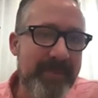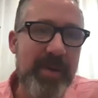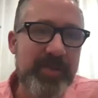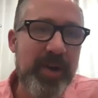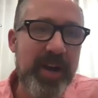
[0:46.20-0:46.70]
I
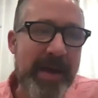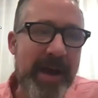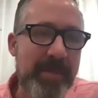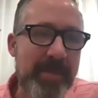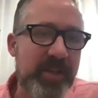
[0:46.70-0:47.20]
was worried
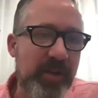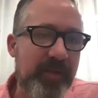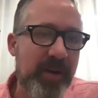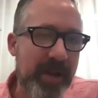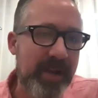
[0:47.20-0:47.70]
about me too
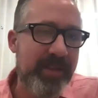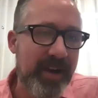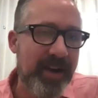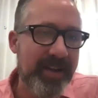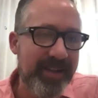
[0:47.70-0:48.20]
for a minute there.